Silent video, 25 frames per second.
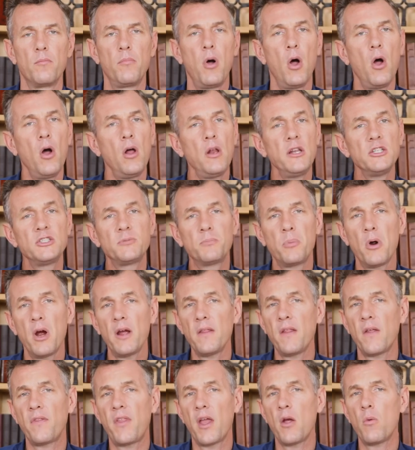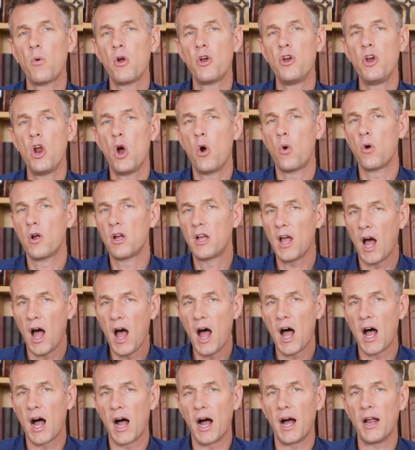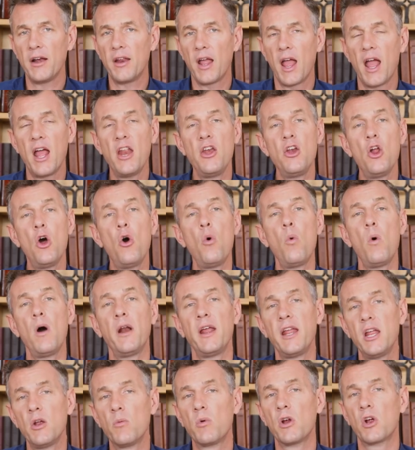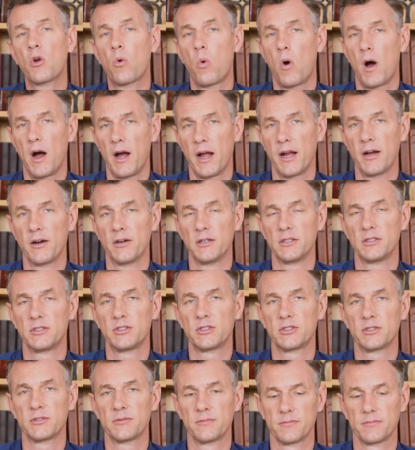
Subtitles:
Paul is praying that they would know God and know what he requires.